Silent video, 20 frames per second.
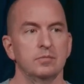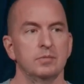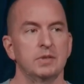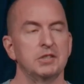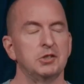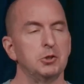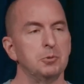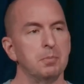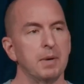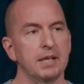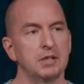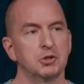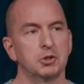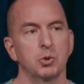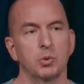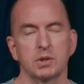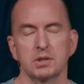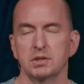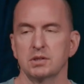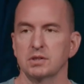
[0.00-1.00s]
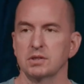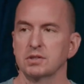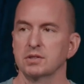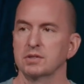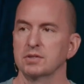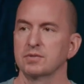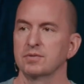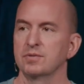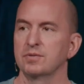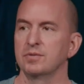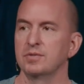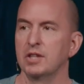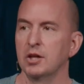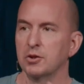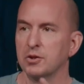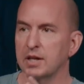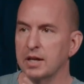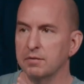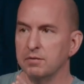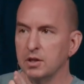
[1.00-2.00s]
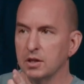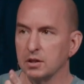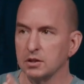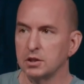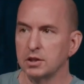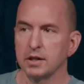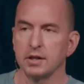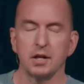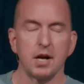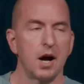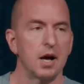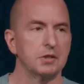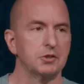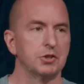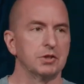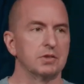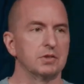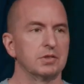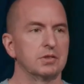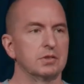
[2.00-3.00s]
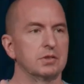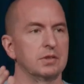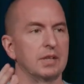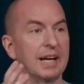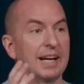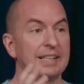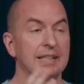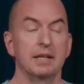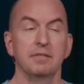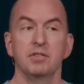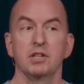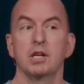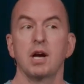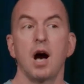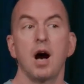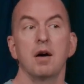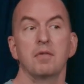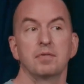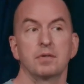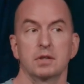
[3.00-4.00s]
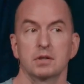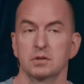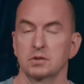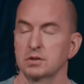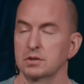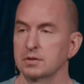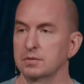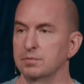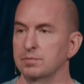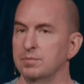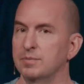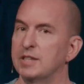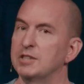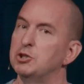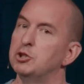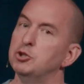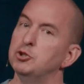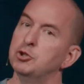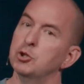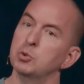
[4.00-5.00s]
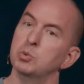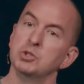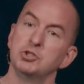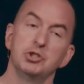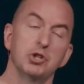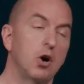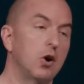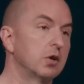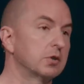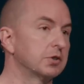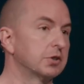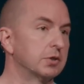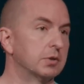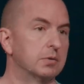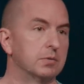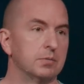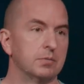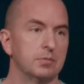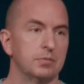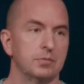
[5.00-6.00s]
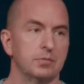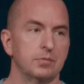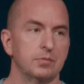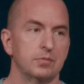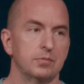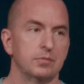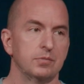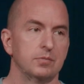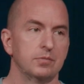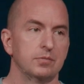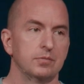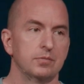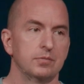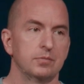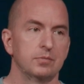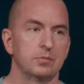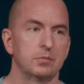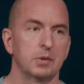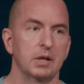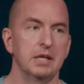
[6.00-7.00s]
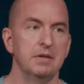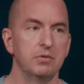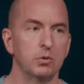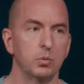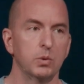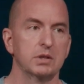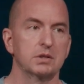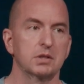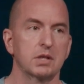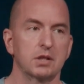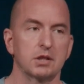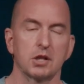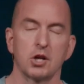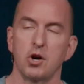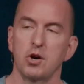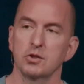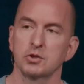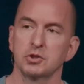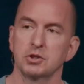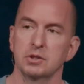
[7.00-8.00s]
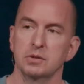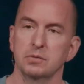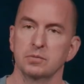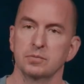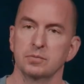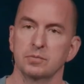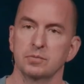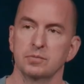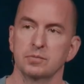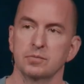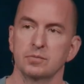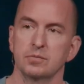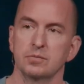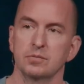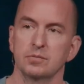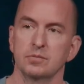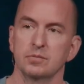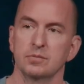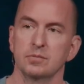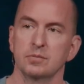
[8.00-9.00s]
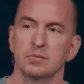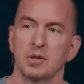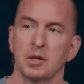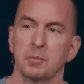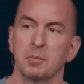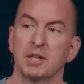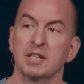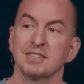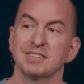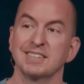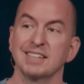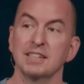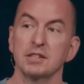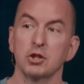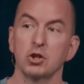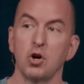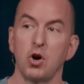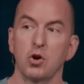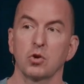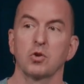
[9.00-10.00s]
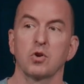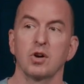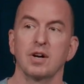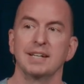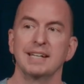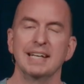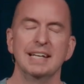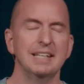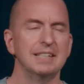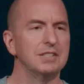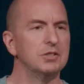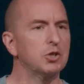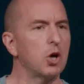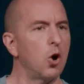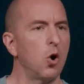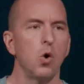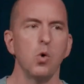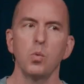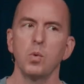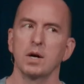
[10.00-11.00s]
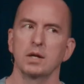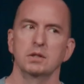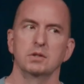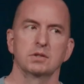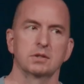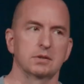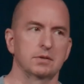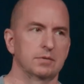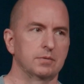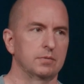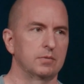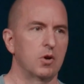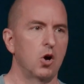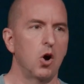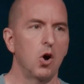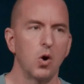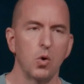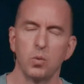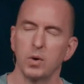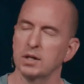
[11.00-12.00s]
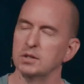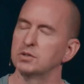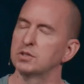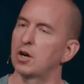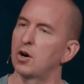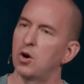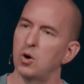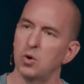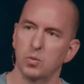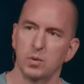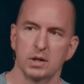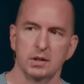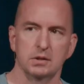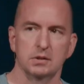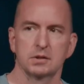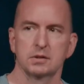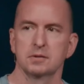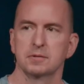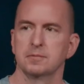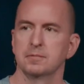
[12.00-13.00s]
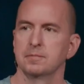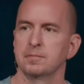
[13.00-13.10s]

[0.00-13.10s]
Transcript: that you make choices that'll give you a clear conscience and give you confidence that you do what you ought to, even when it's going to cost you. Because in the long run, it is always, always, always